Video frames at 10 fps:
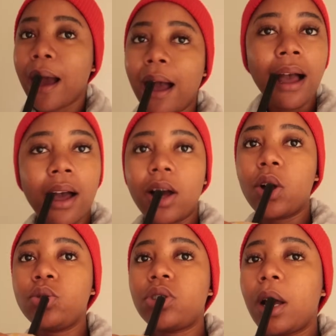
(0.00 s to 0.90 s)

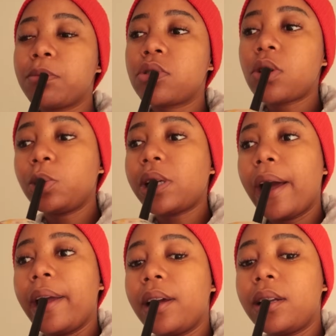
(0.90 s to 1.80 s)
couch. I'm so
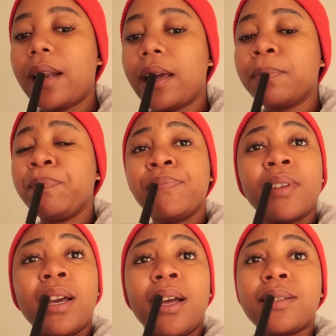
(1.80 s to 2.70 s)
tired, like,
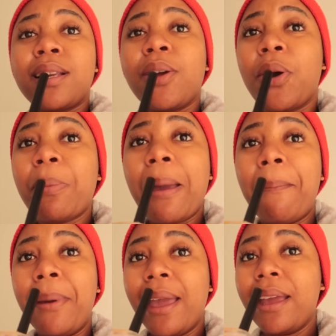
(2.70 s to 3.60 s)
sitting on my
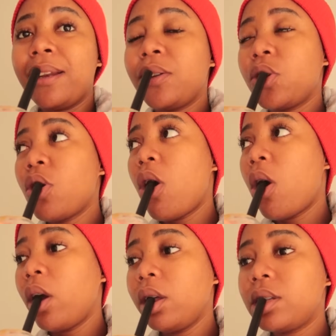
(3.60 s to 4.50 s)
bed,
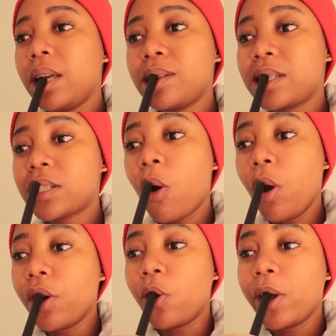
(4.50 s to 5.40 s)
yo, it is
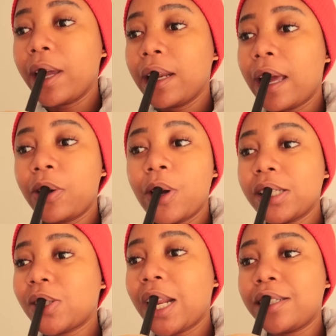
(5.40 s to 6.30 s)
so annoying. Like, you
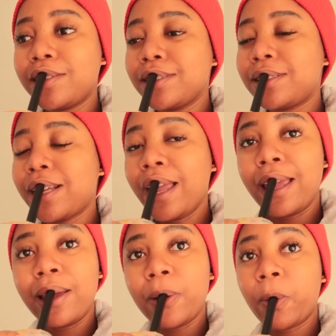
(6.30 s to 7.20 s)
guys don't
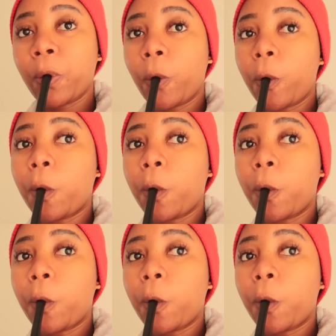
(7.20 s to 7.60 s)
understand.